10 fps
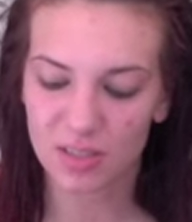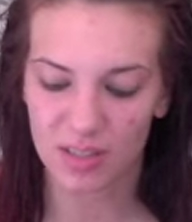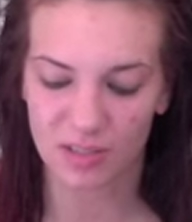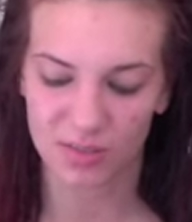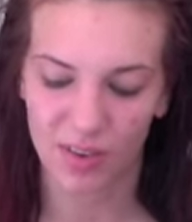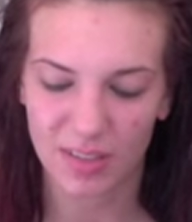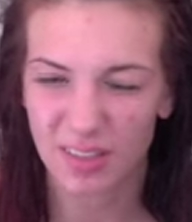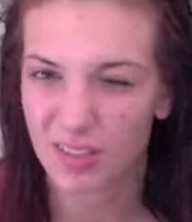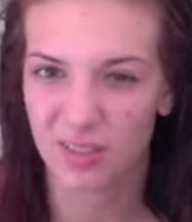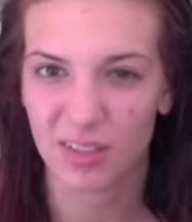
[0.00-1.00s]
I just find that
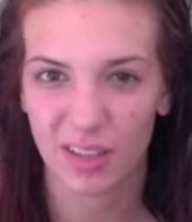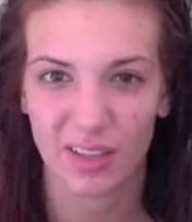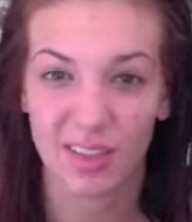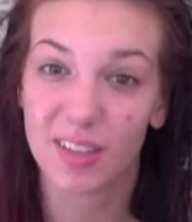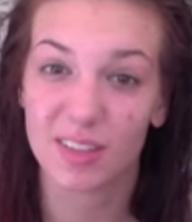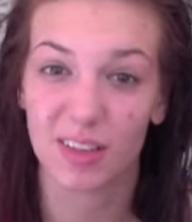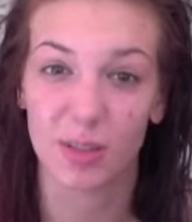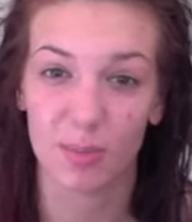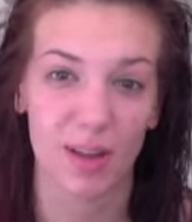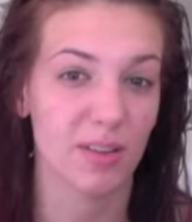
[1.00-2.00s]
there's a lot of things on the
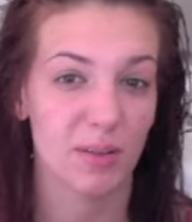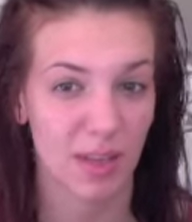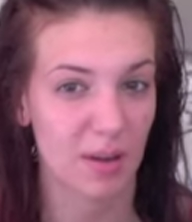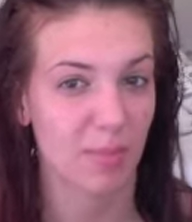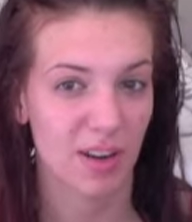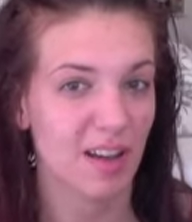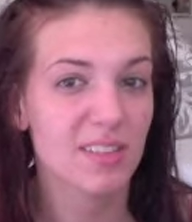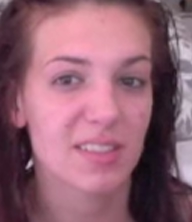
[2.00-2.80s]
bottle you can't pronounce,